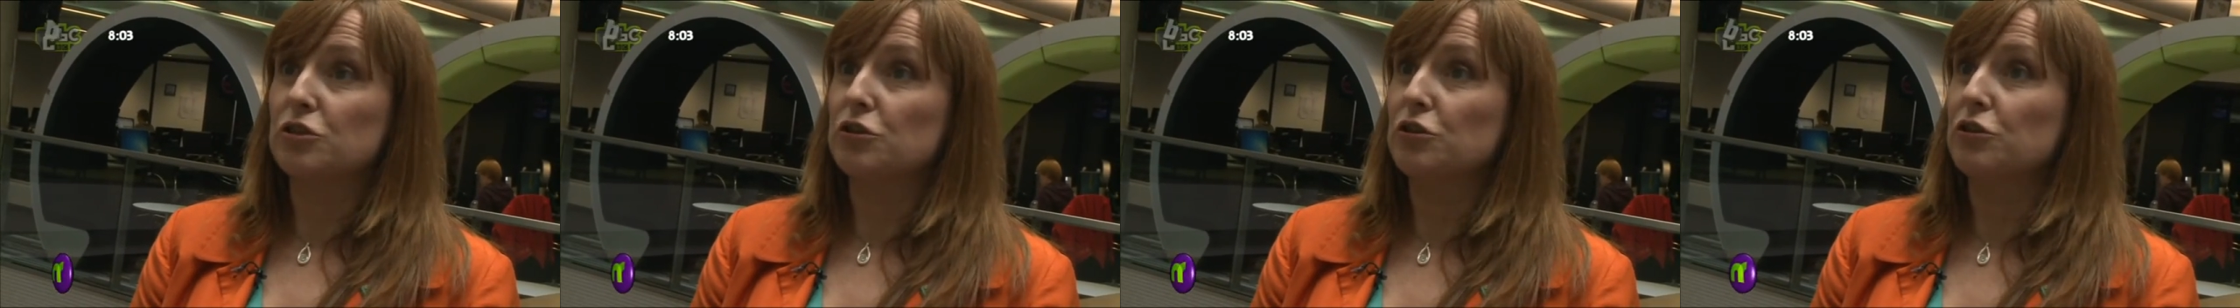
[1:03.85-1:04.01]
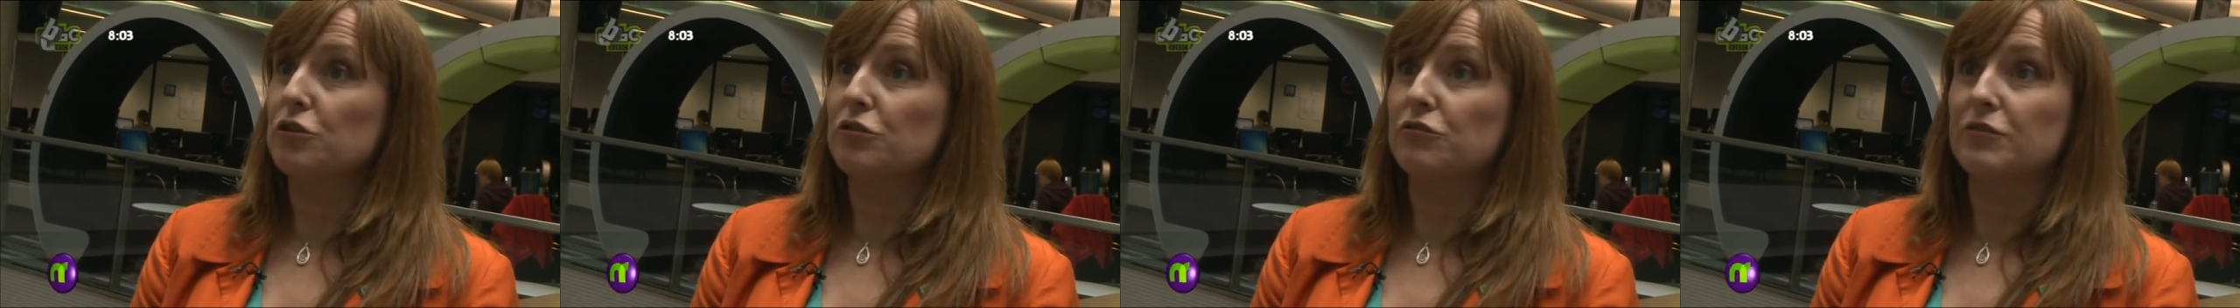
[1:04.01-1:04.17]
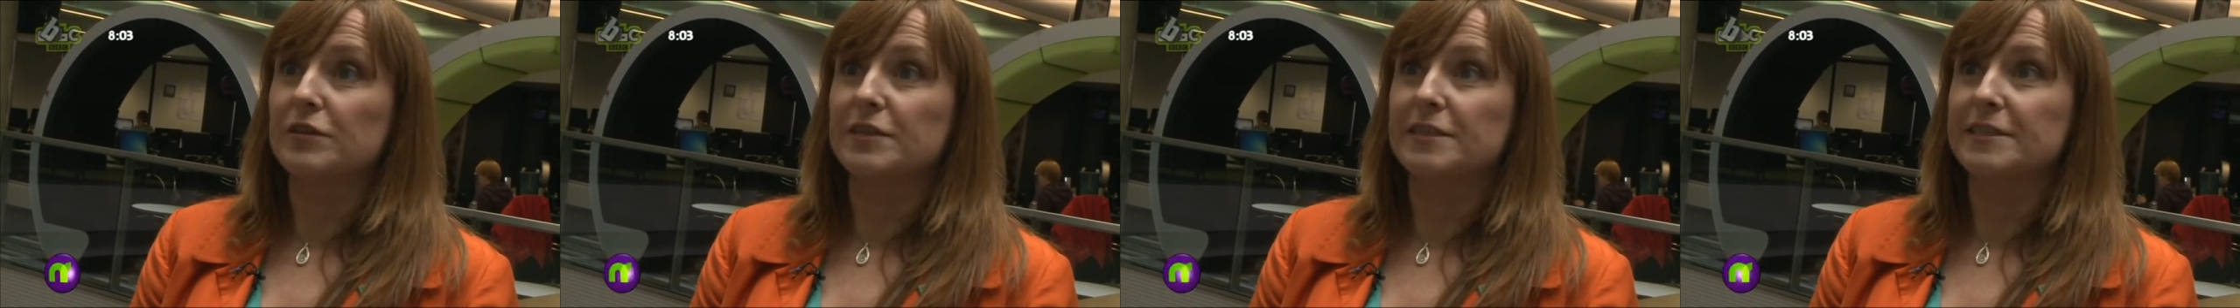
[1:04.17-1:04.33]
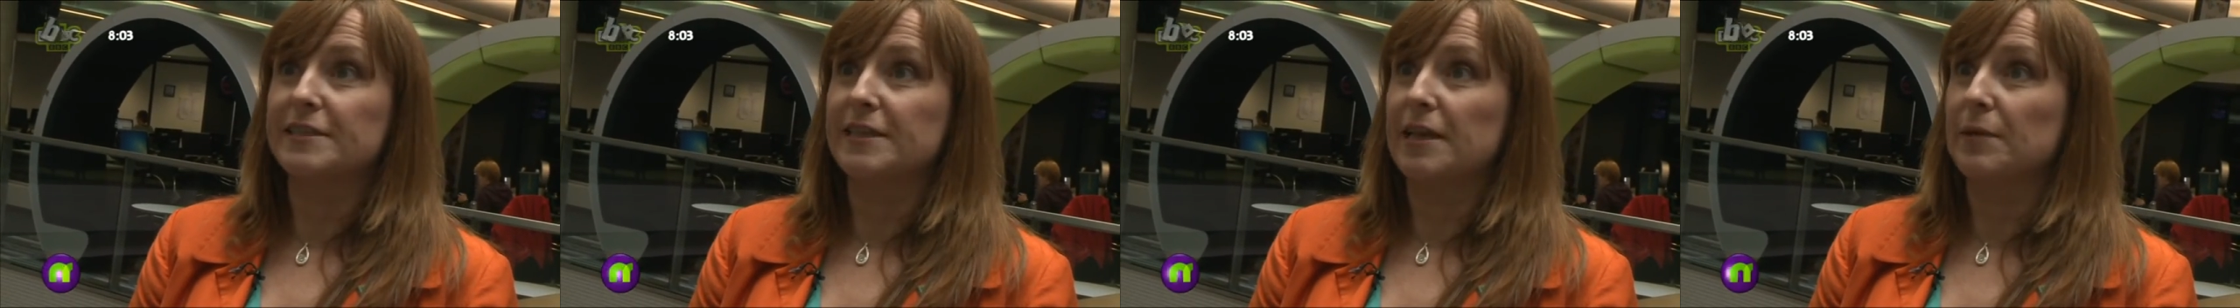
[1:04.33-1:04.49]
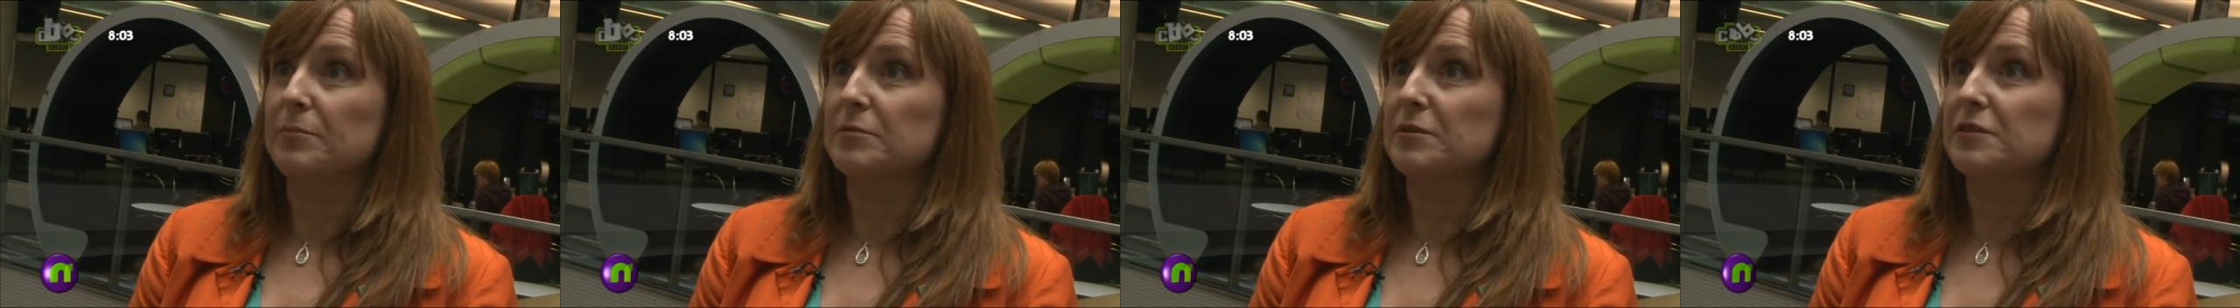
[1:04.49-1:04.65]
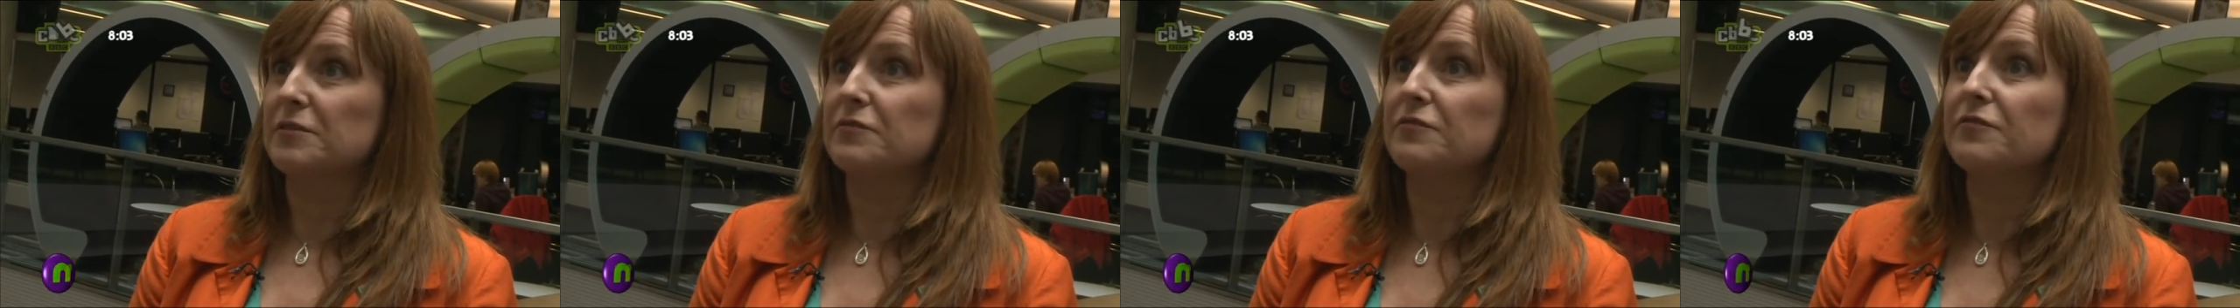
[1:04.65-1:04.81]
two or three
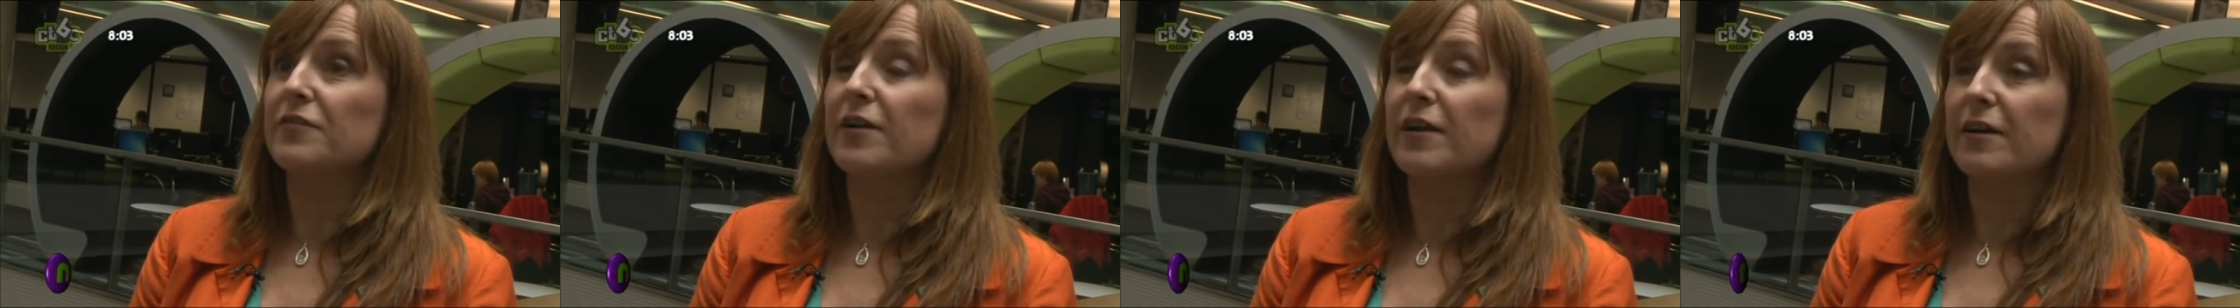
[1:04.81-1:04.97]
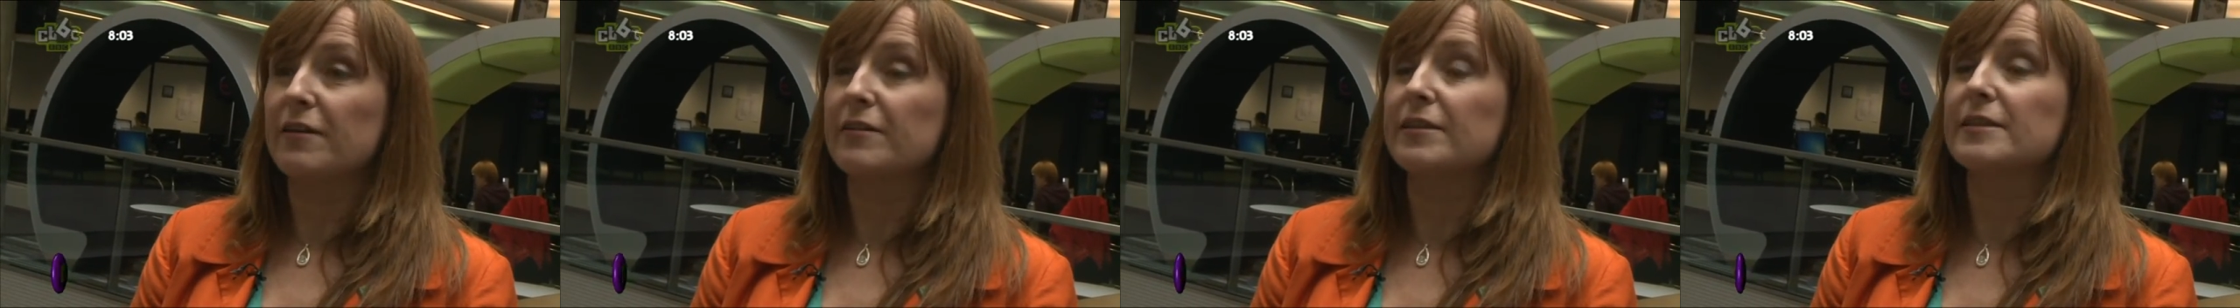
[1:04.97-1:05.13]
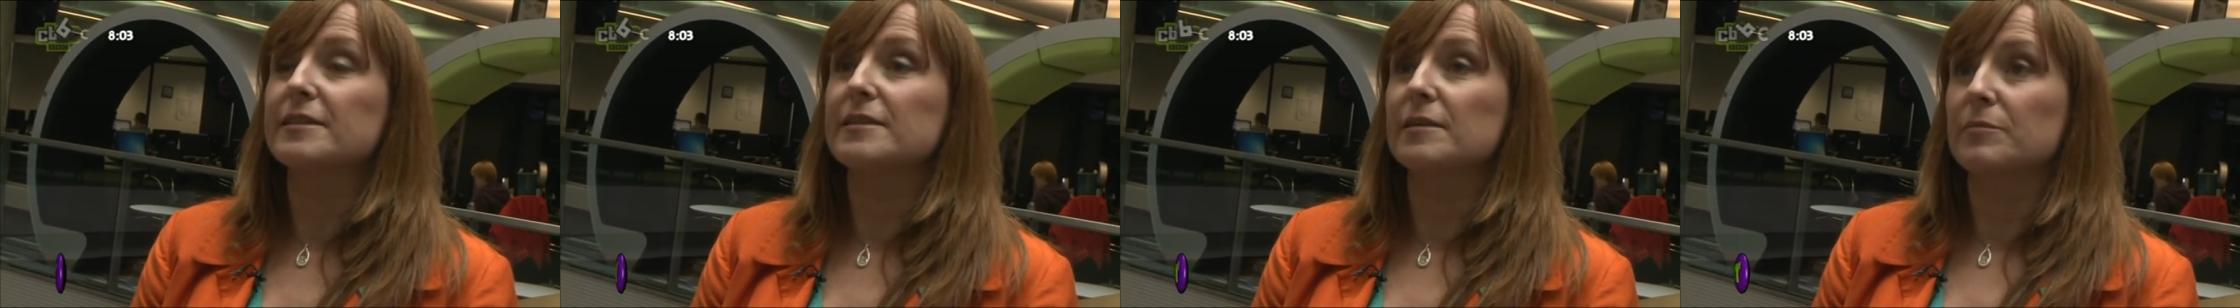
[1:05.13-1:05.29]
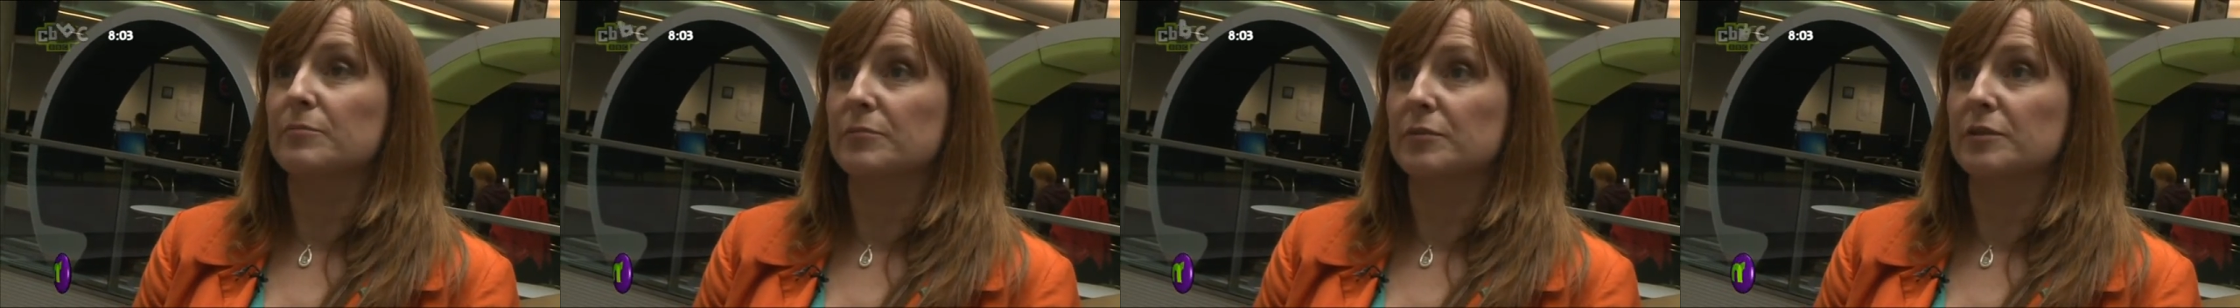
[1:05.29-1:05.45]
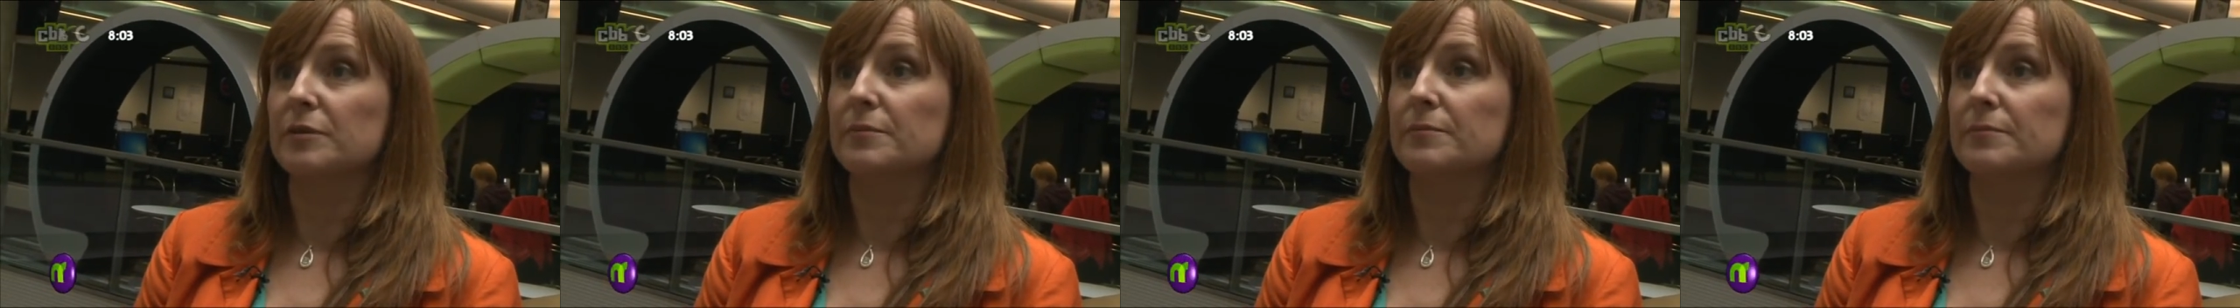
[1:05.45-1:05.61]
steps, very simple.